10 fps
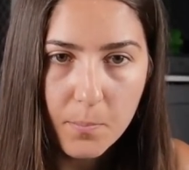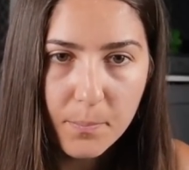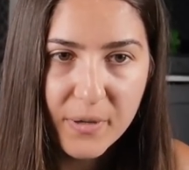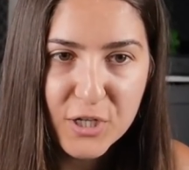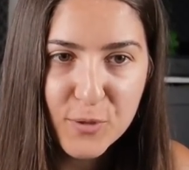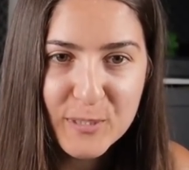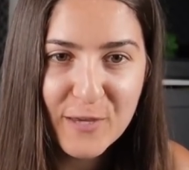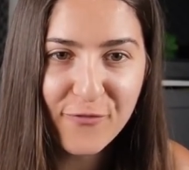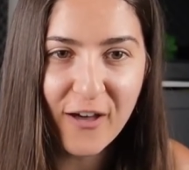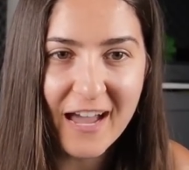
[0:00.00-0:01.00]
Bishop
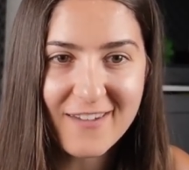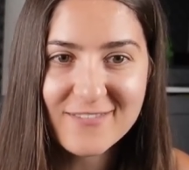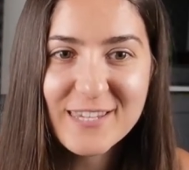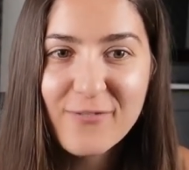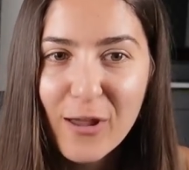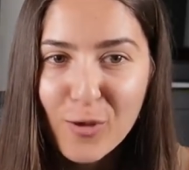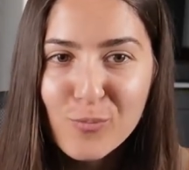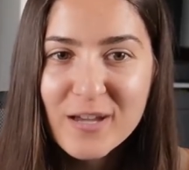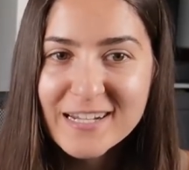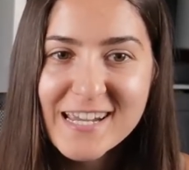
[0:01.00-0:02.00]
c5.
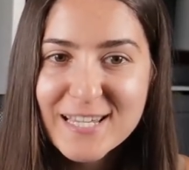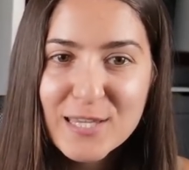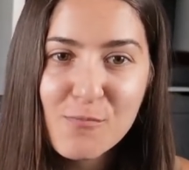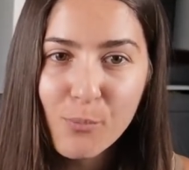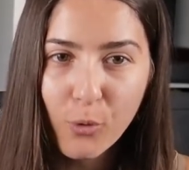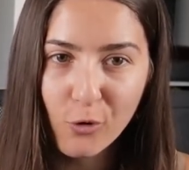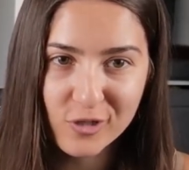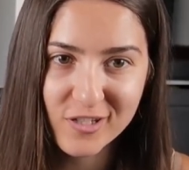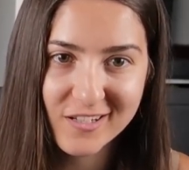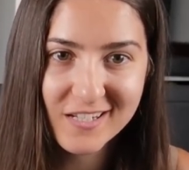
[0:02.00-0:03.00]
Development is
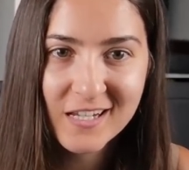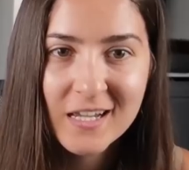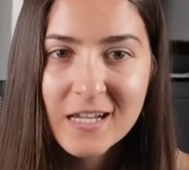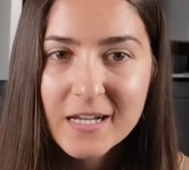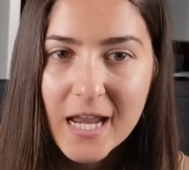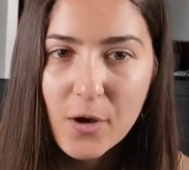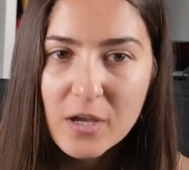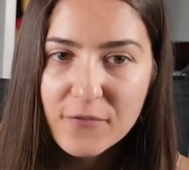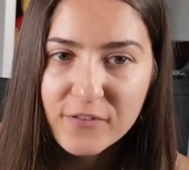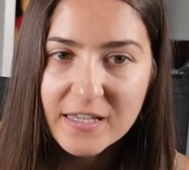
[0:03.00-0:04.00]
important. Now,
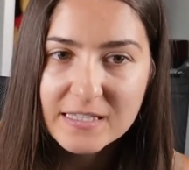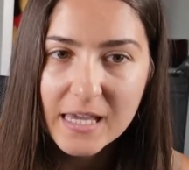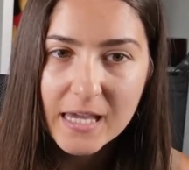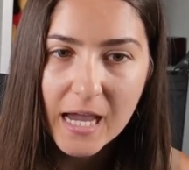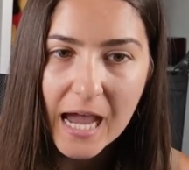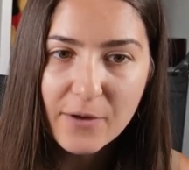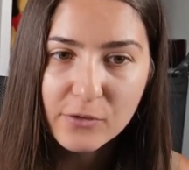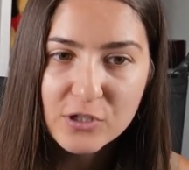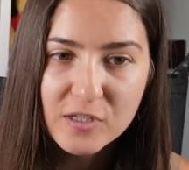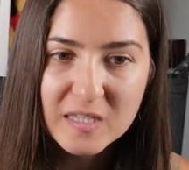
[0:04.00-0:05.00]
if they take, I
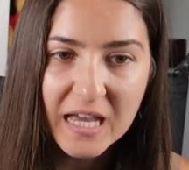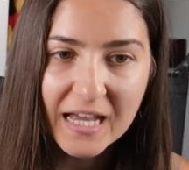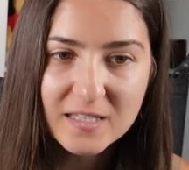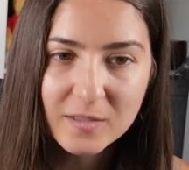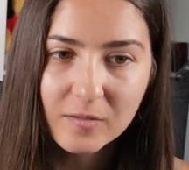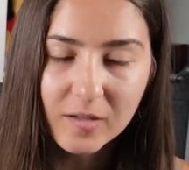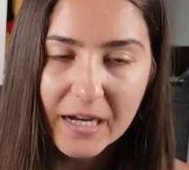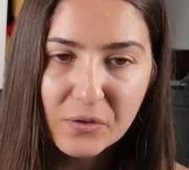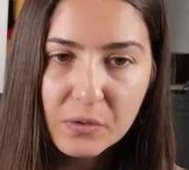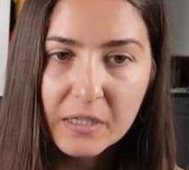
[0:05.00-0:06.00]
will just castle.
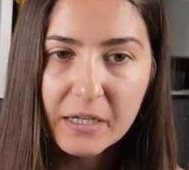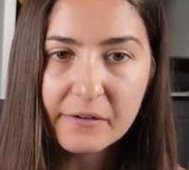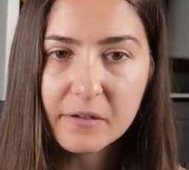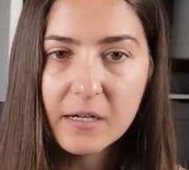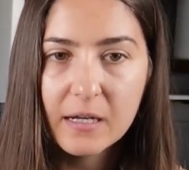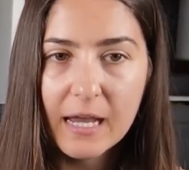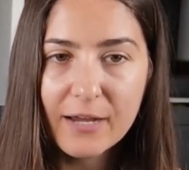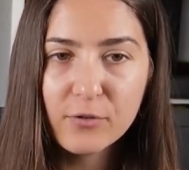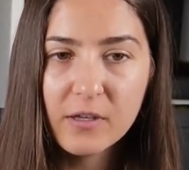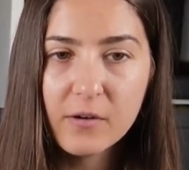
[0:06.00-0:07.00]
I don't care.
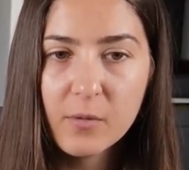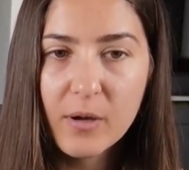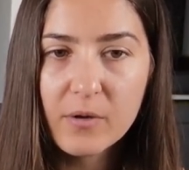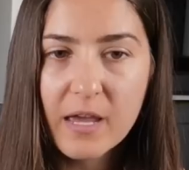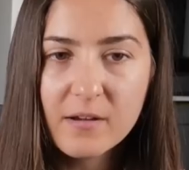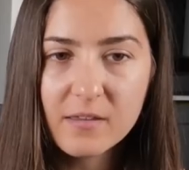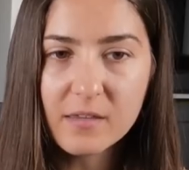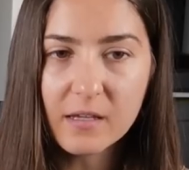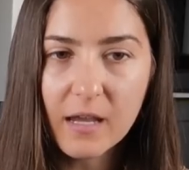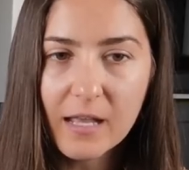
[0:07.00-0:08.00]
I don't care about
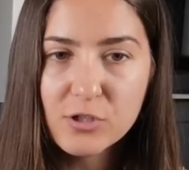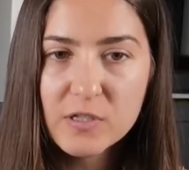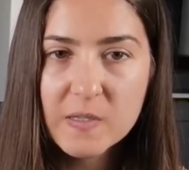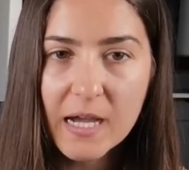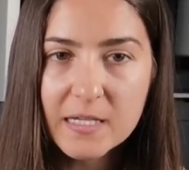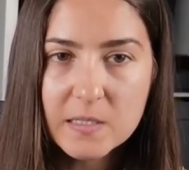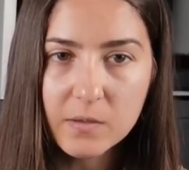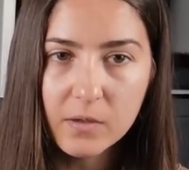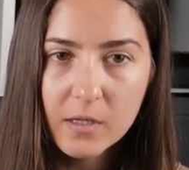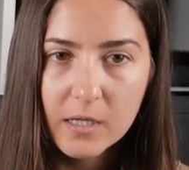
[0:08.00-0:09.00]
anything. I'll just
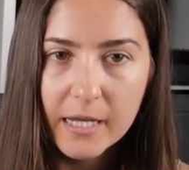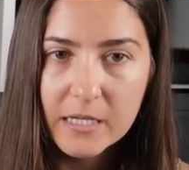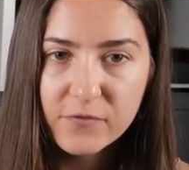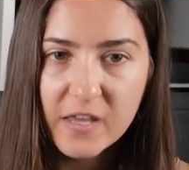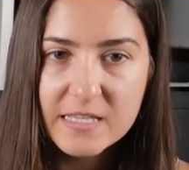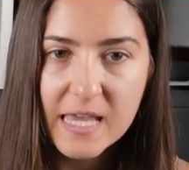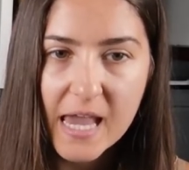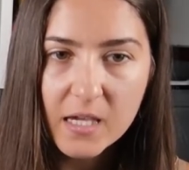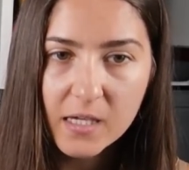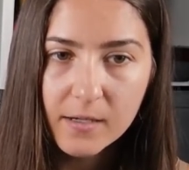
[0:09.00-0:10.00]
castle. And if they
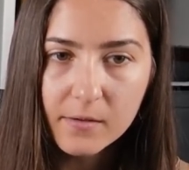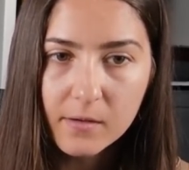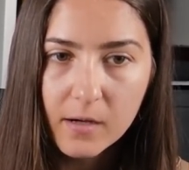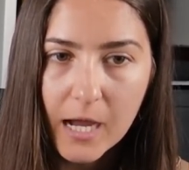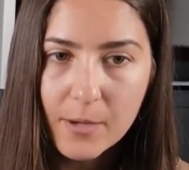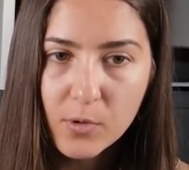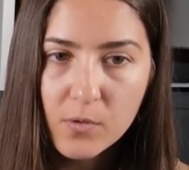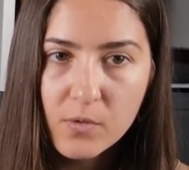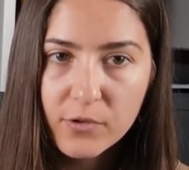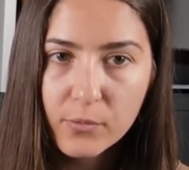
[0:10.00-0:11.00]
take here, I'm
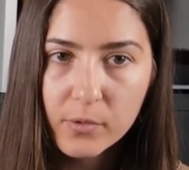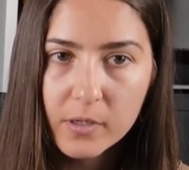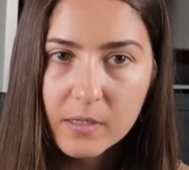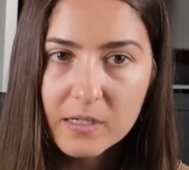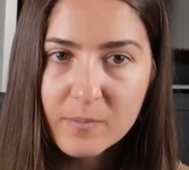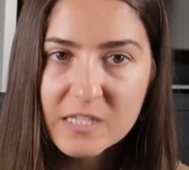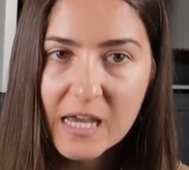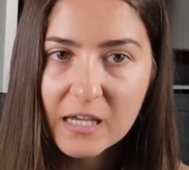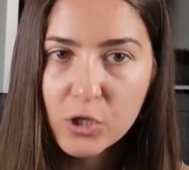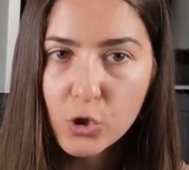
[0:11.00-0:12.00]
going with the rook and I'm
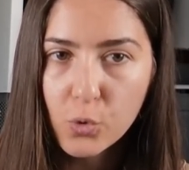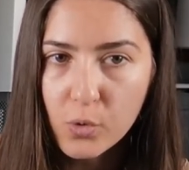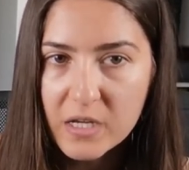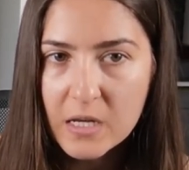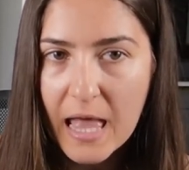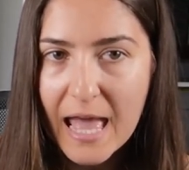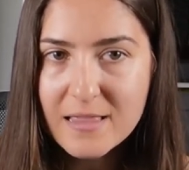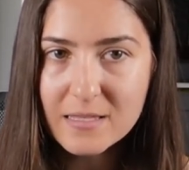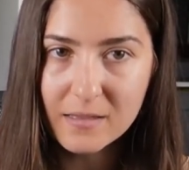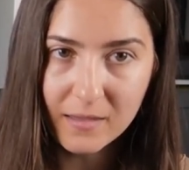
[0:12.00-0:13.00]
attacking the queen
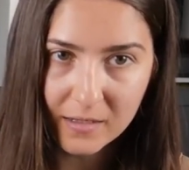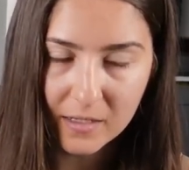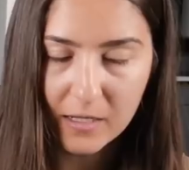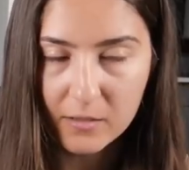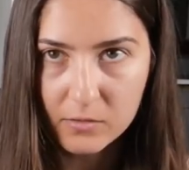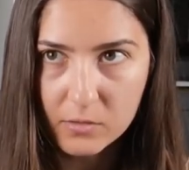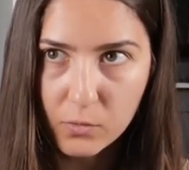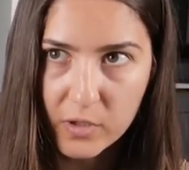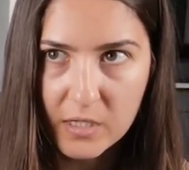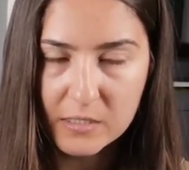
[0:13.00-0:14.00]
and the
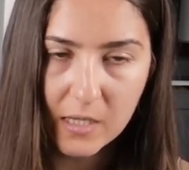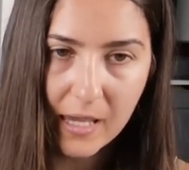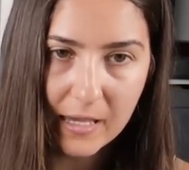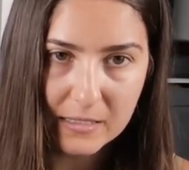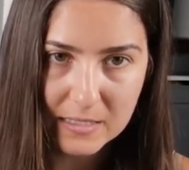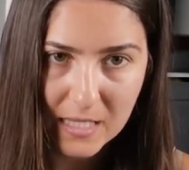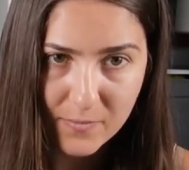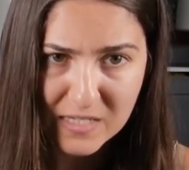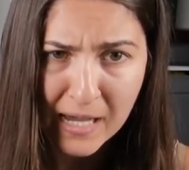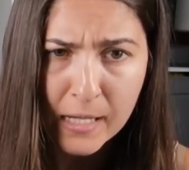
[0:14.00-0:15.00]
queen and the king at the
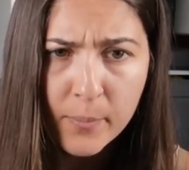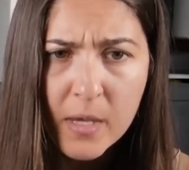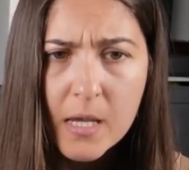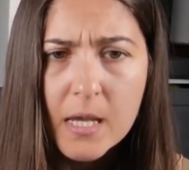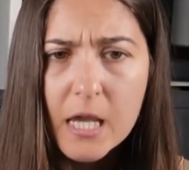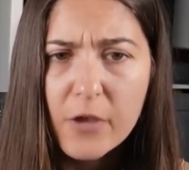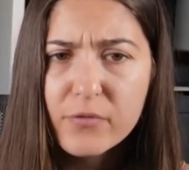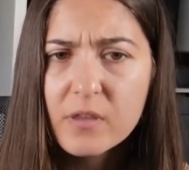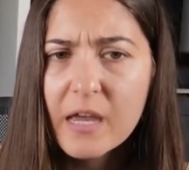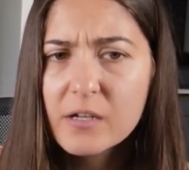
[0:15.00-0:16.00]
same time. If
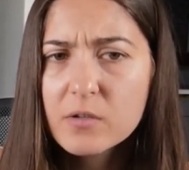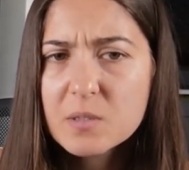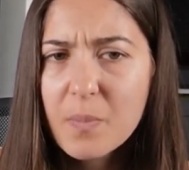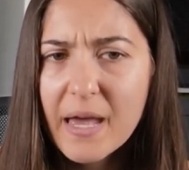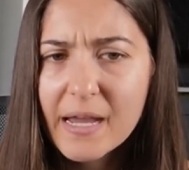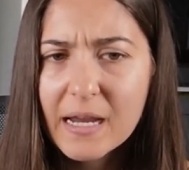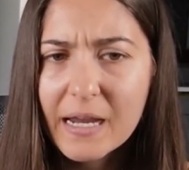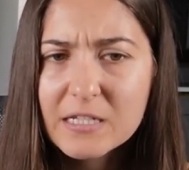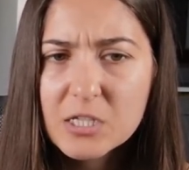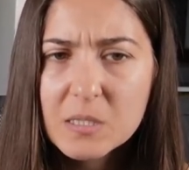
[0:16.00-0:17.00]
the knight goes back,
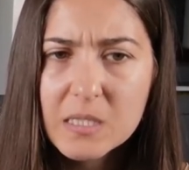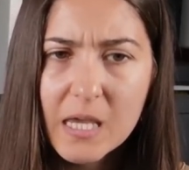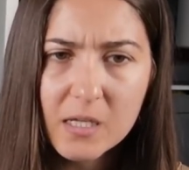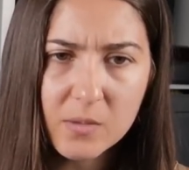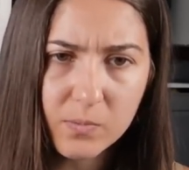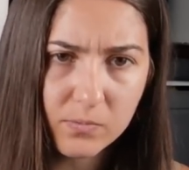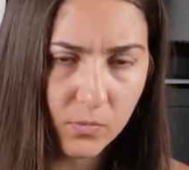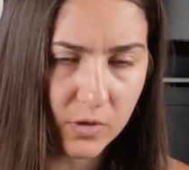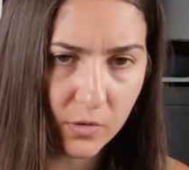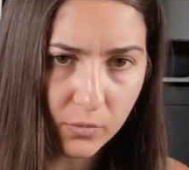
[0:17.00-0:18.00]
I just take it
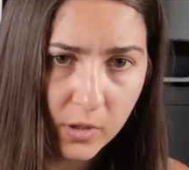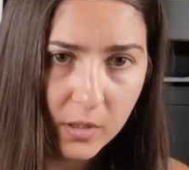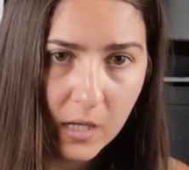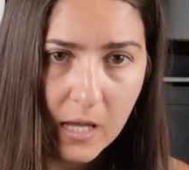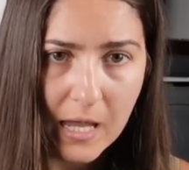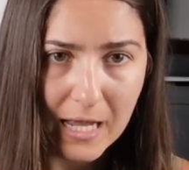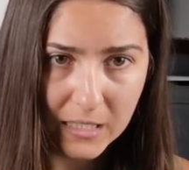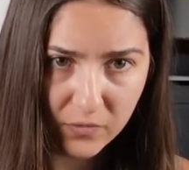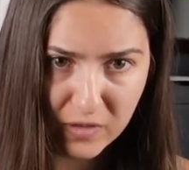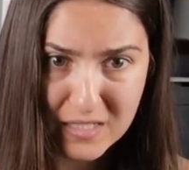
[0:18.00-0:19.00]
with the rook.
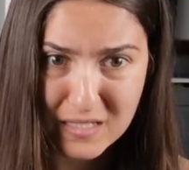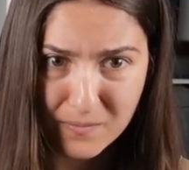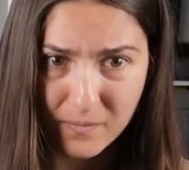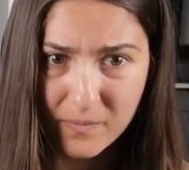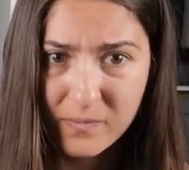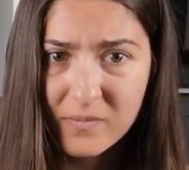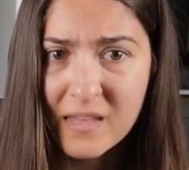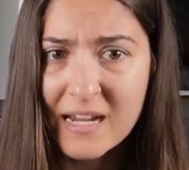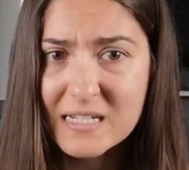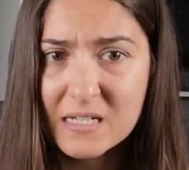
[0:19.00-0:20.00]
And if this
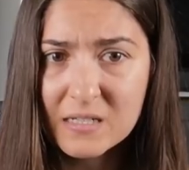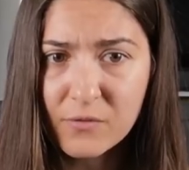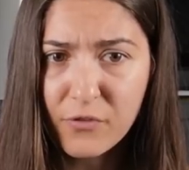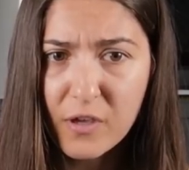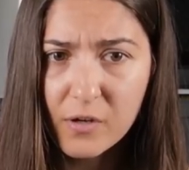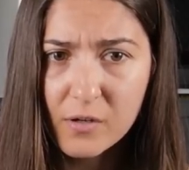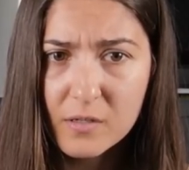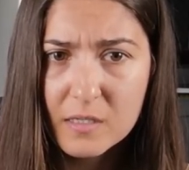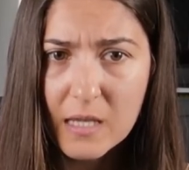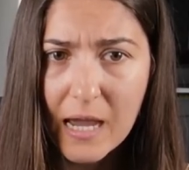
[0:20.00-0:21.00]
knight
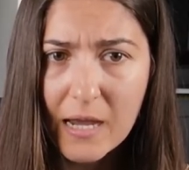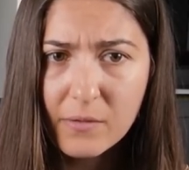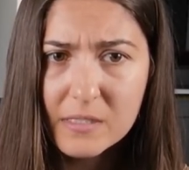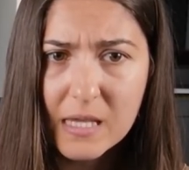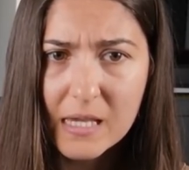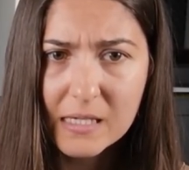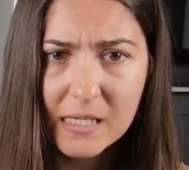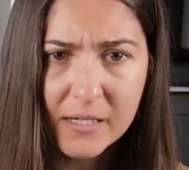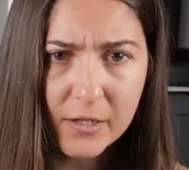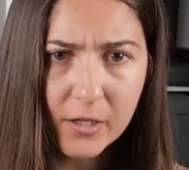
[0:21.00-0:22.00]
interferes, I will take
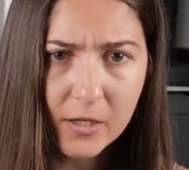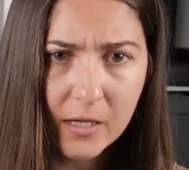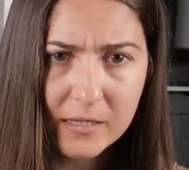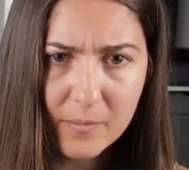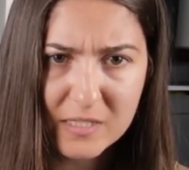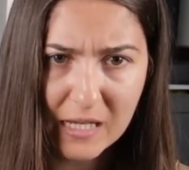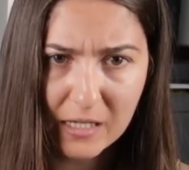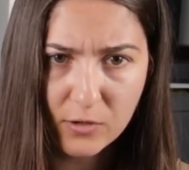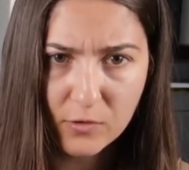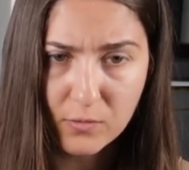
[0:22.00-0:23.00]
here and I'm
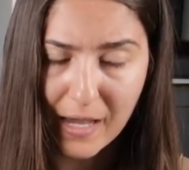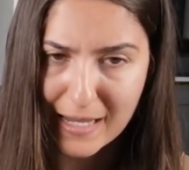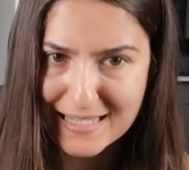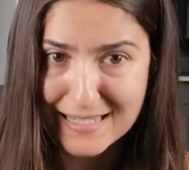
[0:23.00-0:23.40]
attacking two knights.